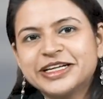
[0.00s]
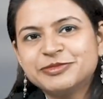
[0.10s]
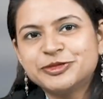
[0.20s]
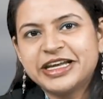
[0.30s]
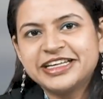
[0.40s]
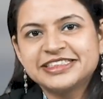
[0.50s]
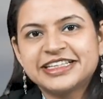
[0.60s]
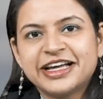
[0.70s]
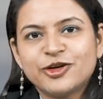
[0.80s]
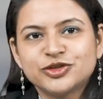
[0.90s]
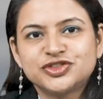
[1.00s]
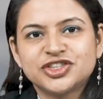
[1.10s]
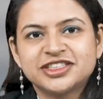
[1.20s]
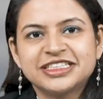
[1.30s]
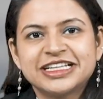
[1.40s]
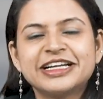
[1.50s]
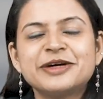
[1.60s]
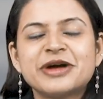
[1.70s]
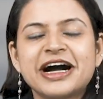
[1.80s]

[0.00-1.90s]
Welcome to Medical Dialogues Journal Club.